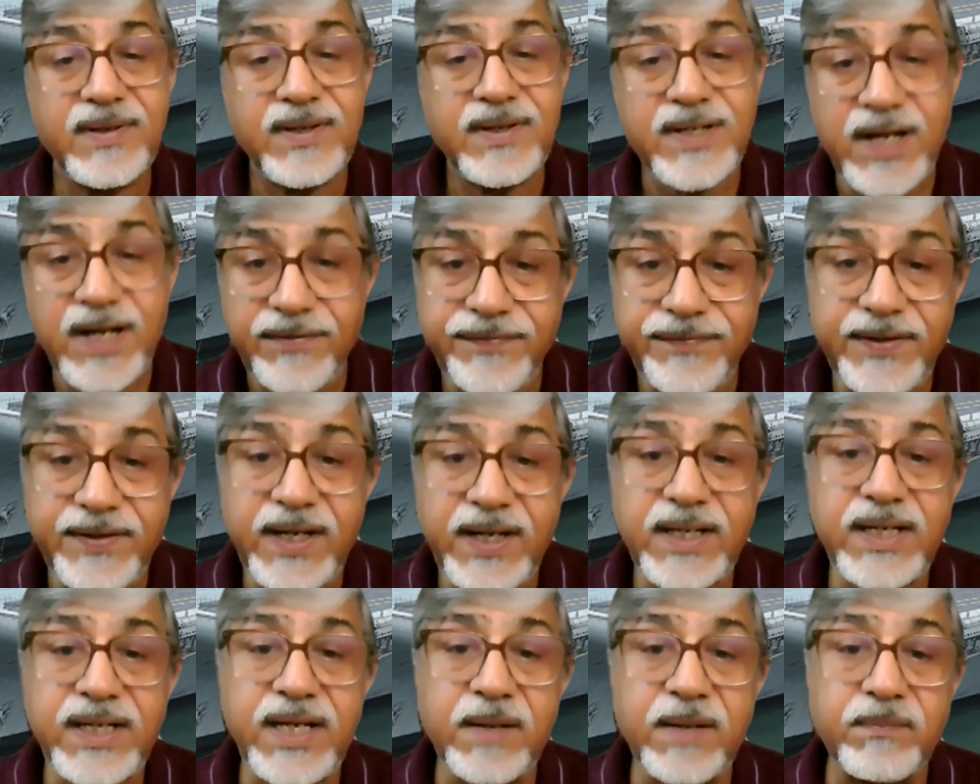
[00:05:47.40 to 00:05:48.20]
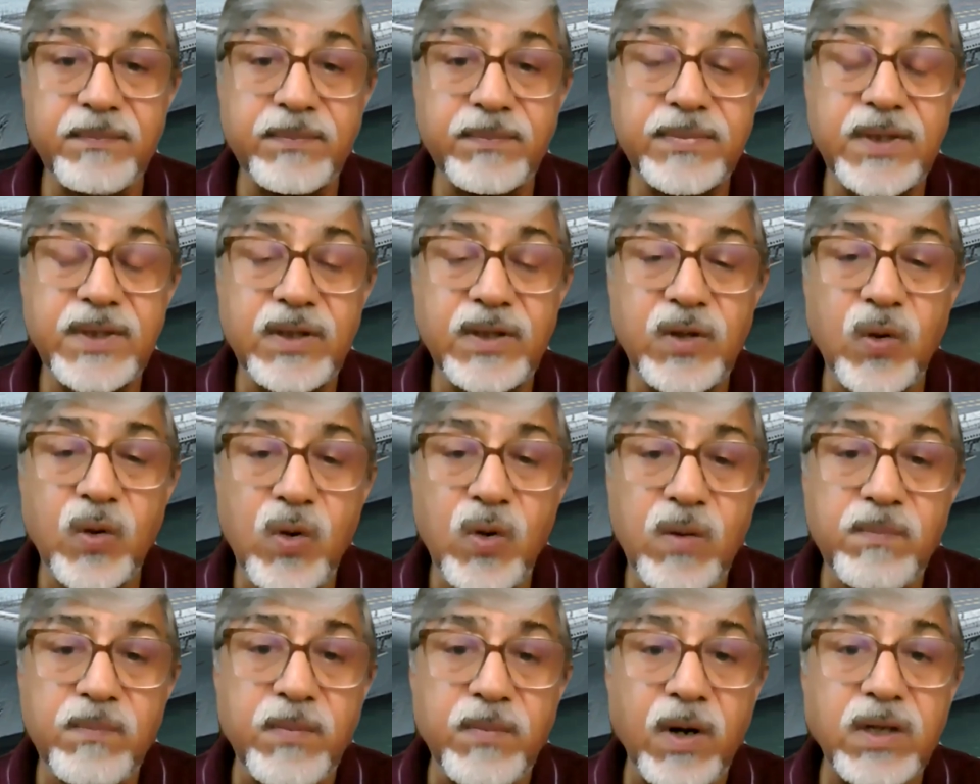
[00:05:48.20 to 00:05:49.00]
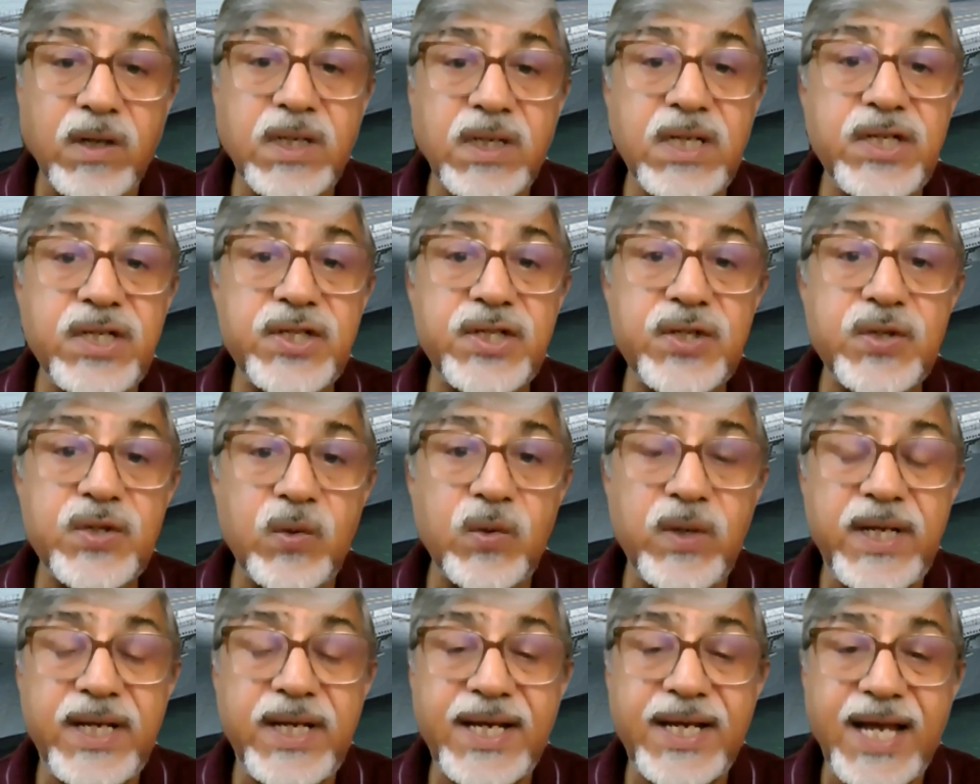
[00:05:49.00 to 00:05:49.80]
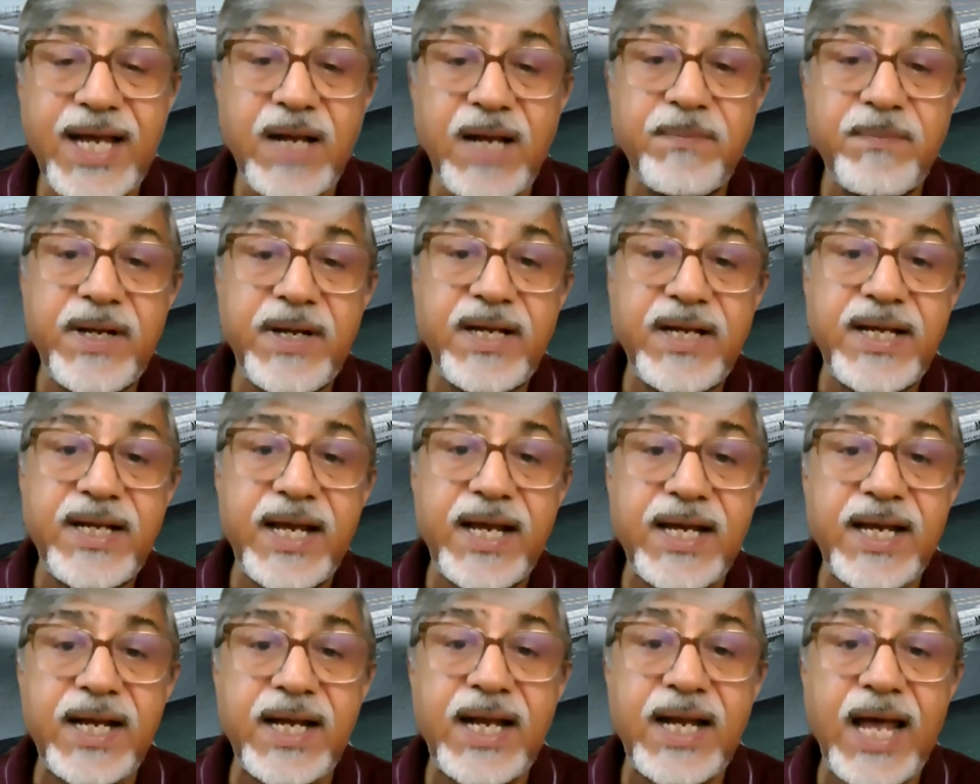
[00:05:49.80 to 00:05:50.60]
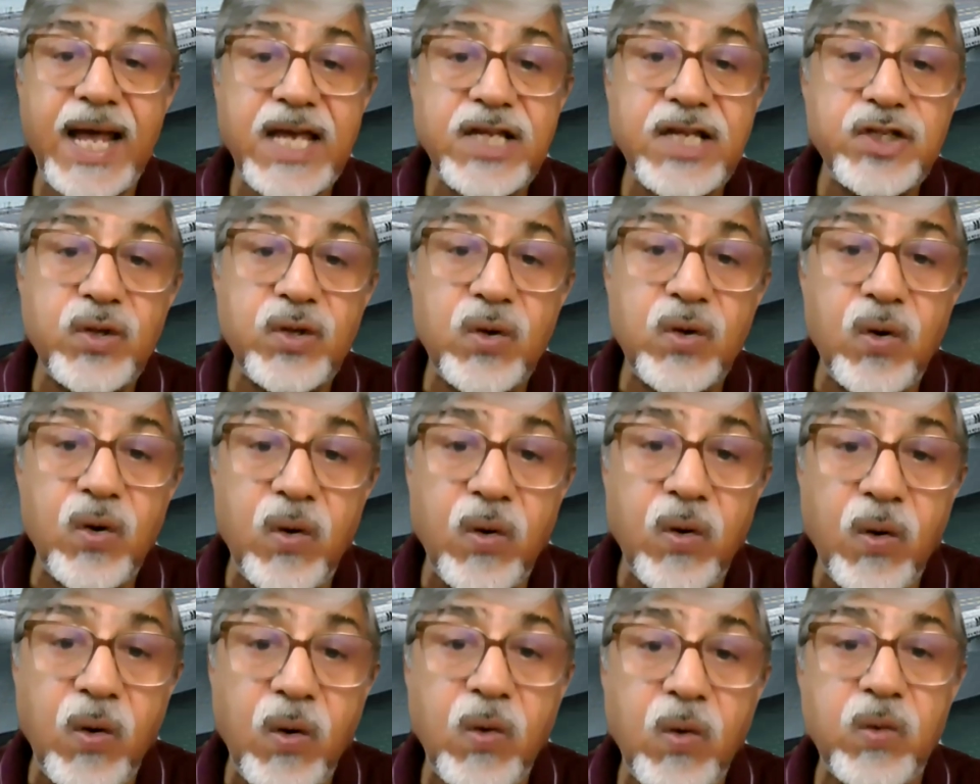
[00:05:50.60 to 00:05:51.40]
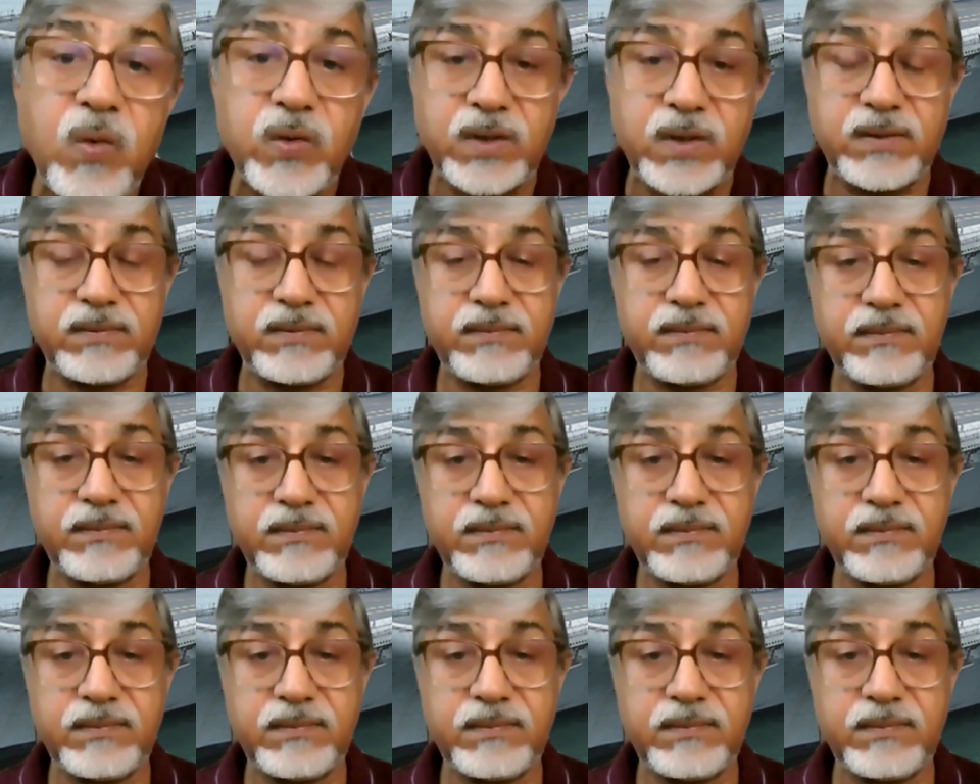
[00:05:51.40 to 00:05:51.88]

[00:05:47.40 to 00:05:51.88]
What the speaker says: definitely no model story can be taken as your own.